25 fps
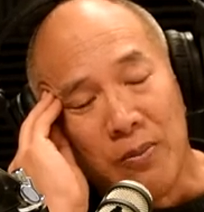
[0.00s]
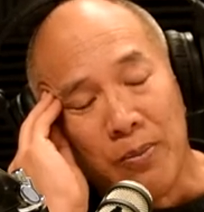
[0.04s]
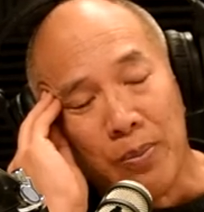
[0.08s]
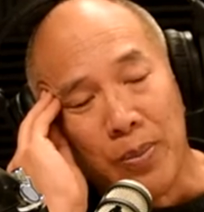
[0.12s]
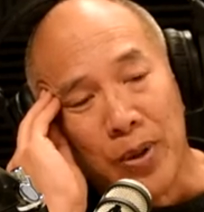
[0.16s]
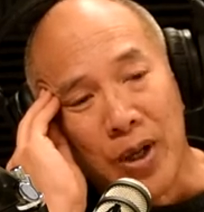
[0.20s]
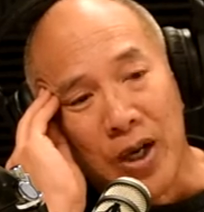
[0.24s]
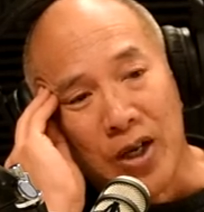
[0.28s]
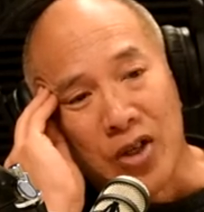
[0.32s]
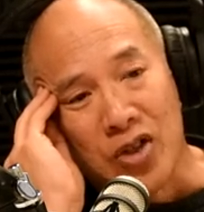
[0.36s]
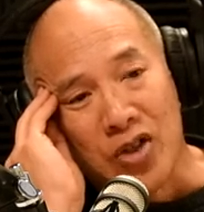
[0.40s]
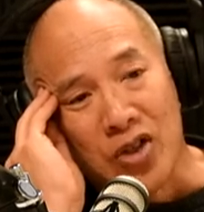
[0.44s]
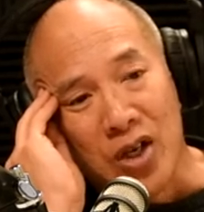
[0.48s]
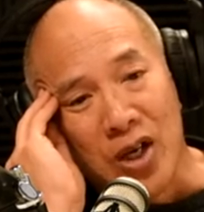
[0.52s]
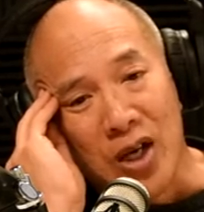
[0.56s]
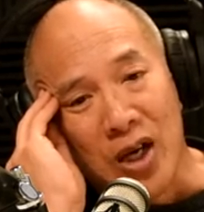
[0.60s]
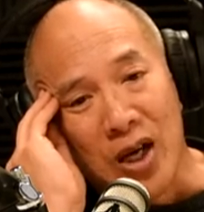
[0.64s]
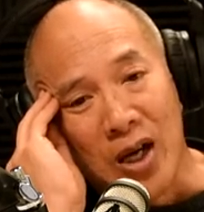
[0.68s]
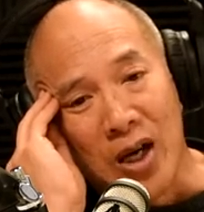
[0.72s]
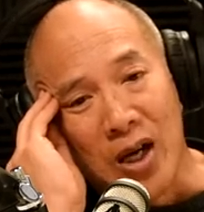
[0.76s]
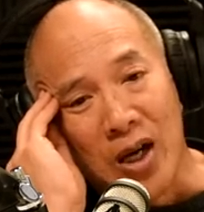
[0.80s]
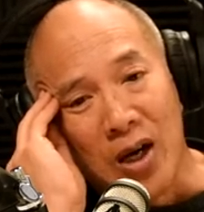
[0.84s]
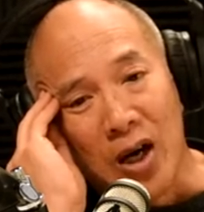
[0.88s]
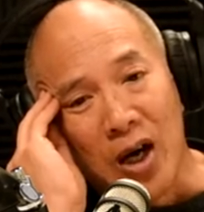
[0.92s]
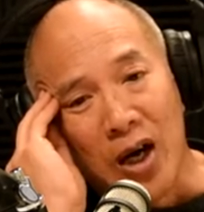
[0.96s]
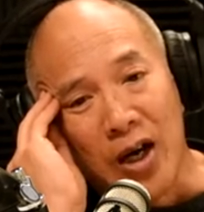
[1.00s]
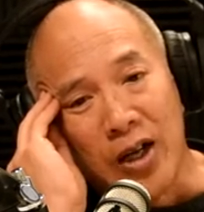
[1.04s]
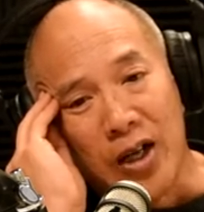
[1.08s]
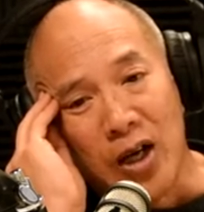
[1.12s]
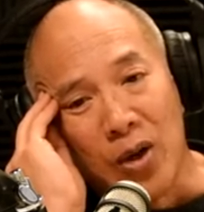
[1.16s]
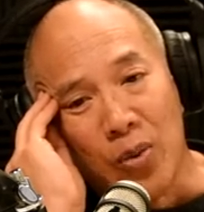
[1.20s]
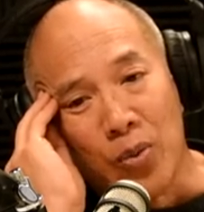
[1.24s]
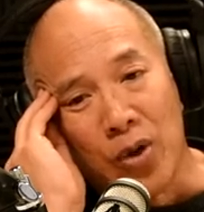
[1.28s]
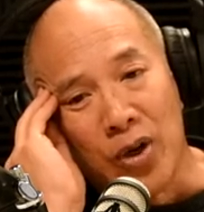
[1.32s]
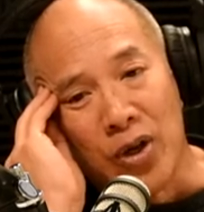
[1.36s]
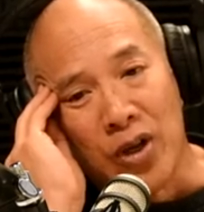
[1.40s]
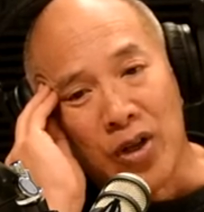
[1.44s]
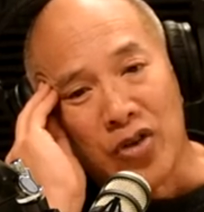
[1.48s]
But uh, I
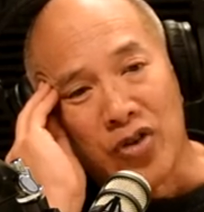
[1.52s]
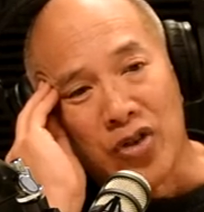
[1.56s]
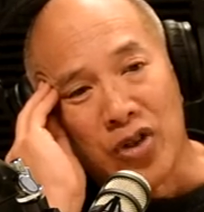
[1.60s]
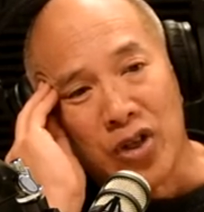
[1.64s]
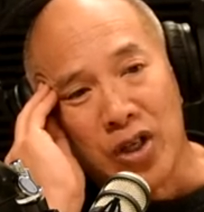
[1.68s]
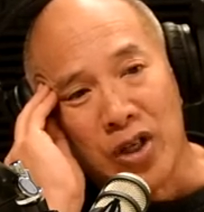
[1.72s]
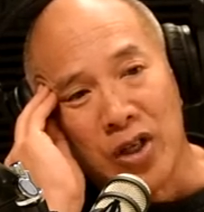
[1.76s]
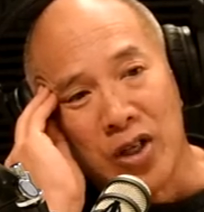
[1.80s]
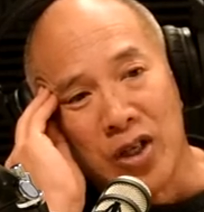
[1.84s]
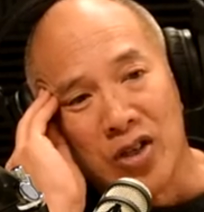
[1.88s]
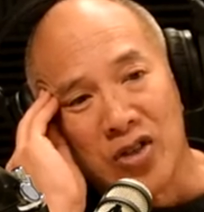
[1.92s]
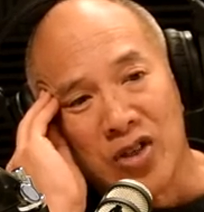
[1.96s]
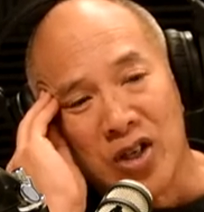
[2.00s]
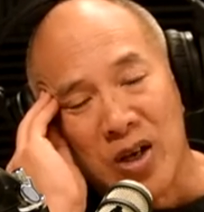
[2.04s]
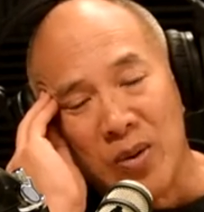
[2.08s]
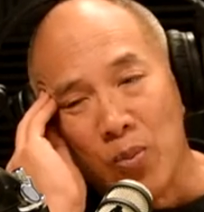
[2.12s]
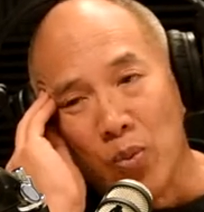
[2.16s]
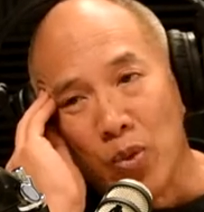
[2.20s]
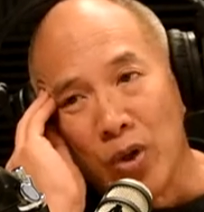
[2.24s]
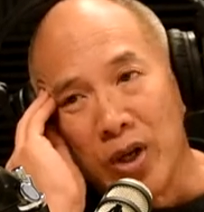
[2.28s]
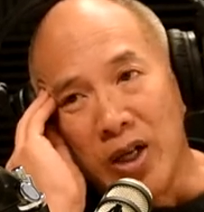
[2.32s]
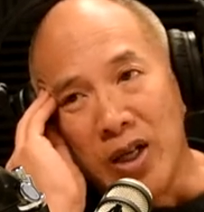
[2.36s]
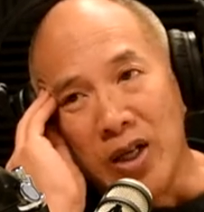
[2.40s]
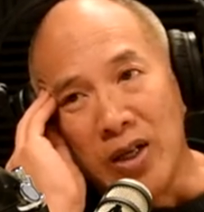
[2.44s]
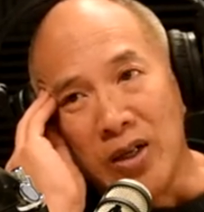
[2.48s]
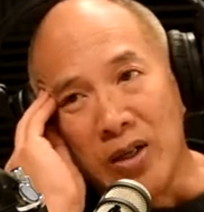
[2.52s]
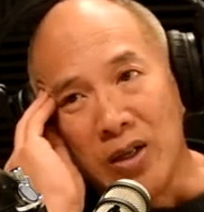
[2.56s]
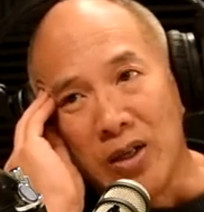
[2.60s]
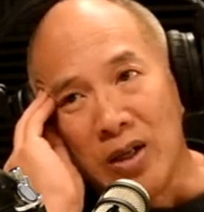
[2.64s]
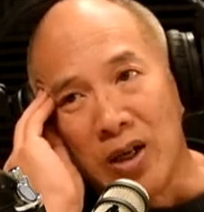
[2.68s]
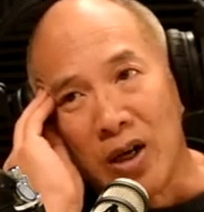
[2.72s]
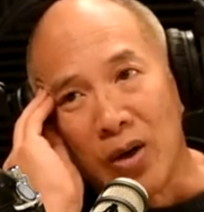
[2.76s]
don't want to see it as them winning.